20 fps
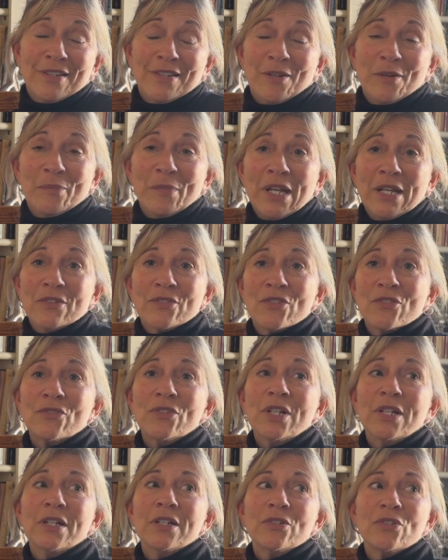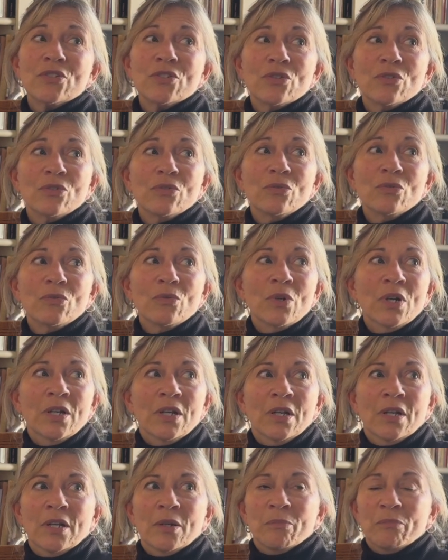their main street, to
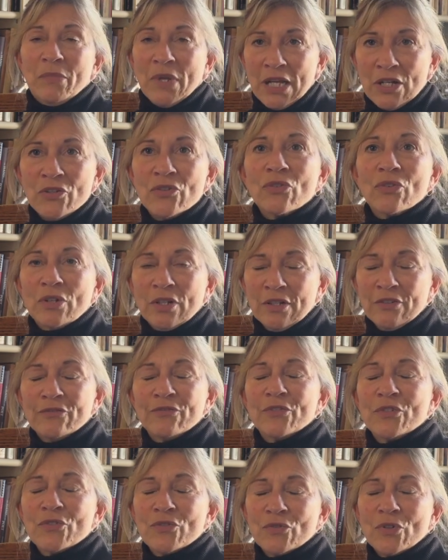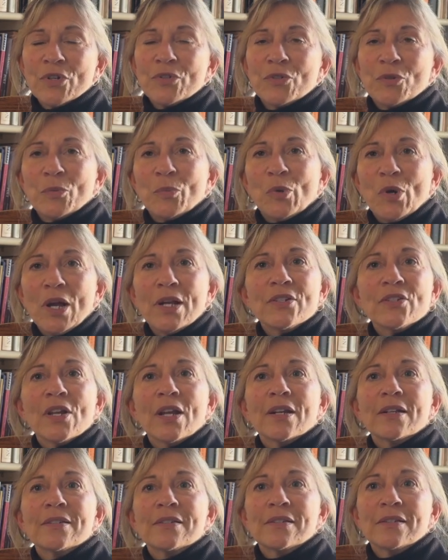major infrastructure
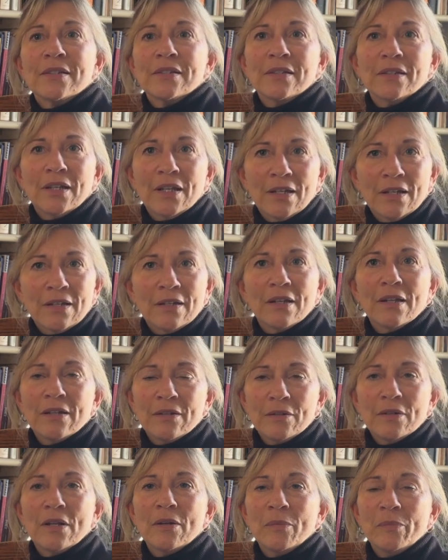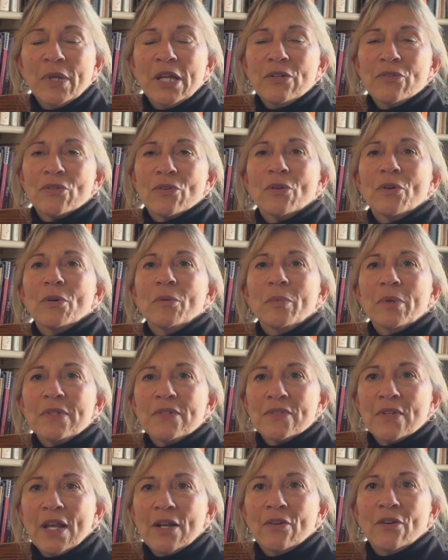projects in a major urban
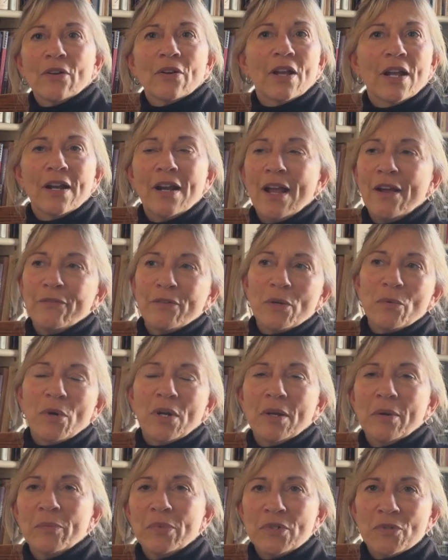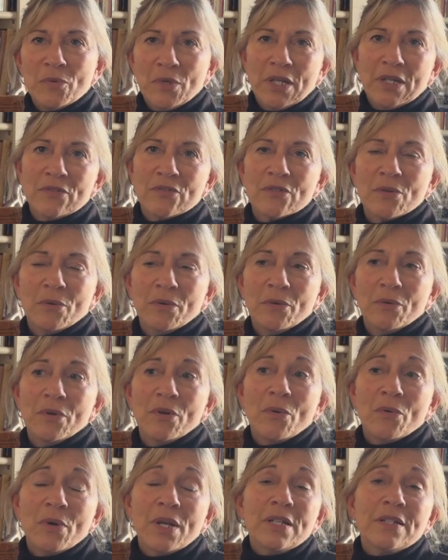center and everywhere in between. So we would
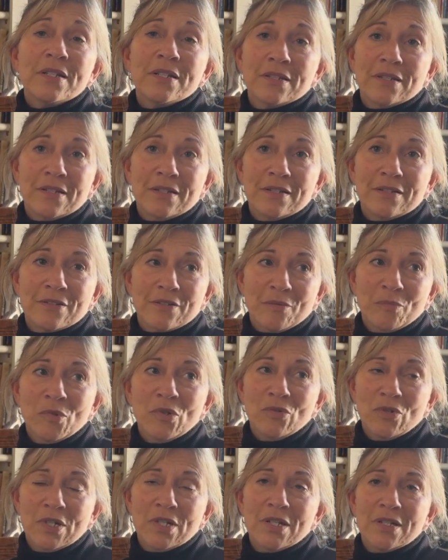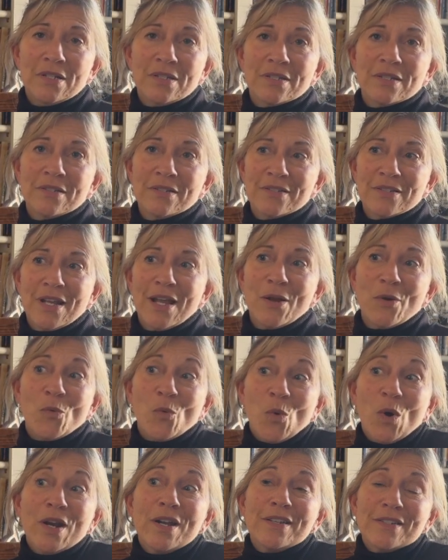go into these communities and say,
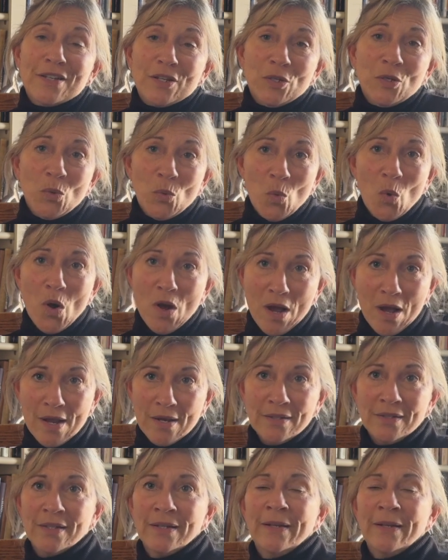what is it you want?